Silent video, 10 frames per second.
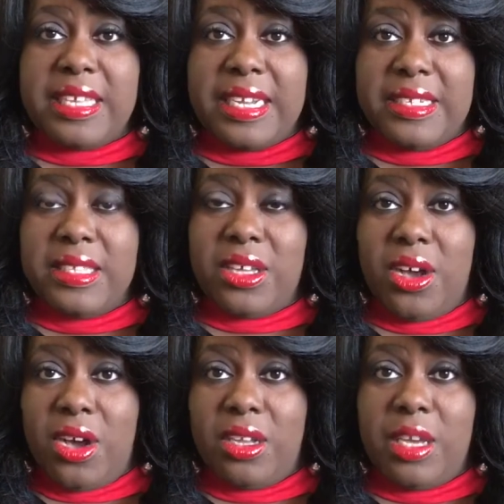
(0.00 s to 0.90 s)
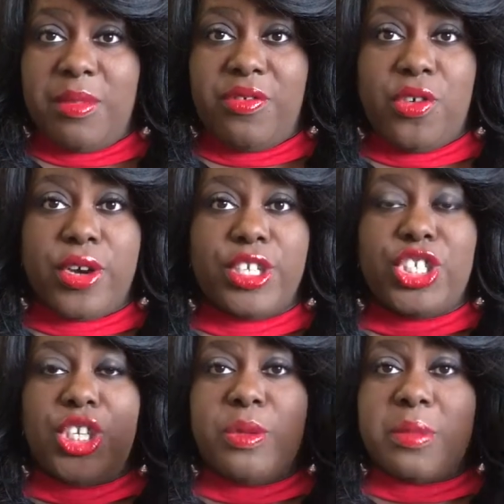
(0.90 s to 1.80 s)
that I did the haul on before,
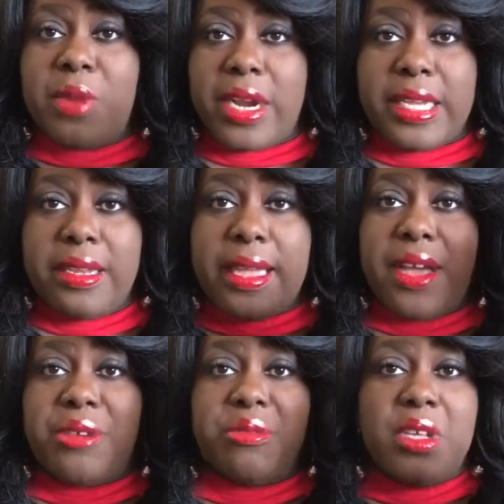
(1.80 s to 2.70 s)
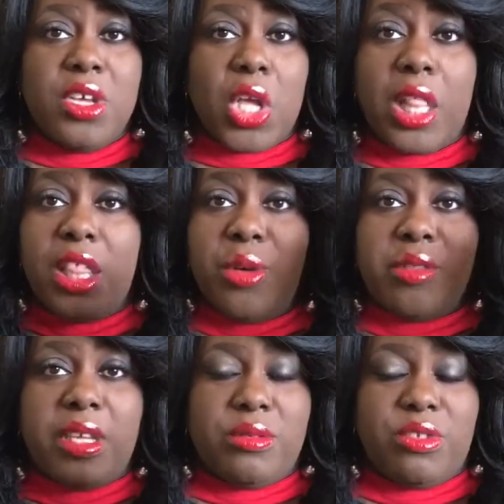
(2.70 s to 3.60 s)
she was marking down clothing,